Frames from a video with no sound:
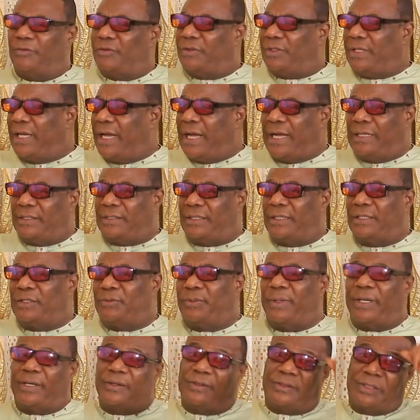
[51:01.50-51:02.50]
of charges
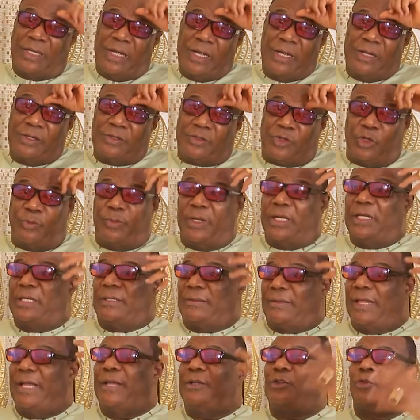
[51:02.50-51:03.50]
because so many
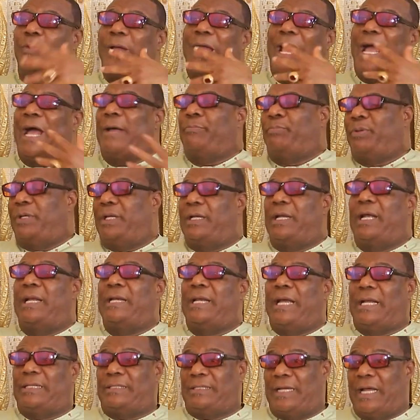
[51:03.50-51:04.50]
things were happening
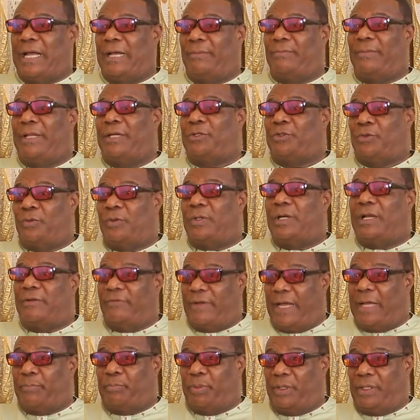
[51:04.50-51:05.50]
at that time that shouldn't
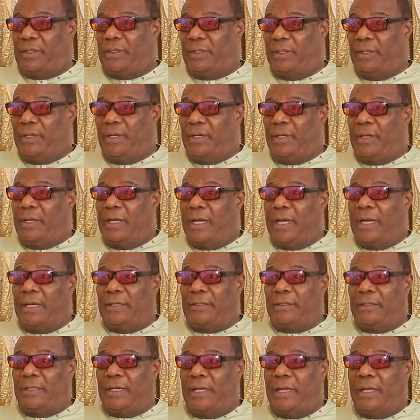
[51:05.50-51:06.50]
have happened.
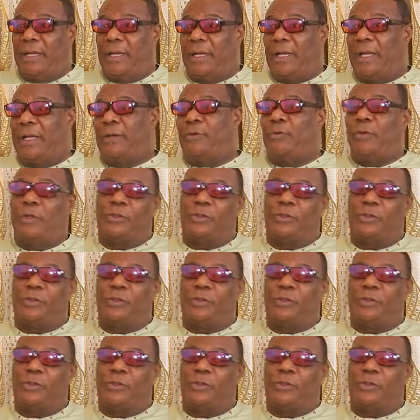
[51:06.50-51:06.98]
And it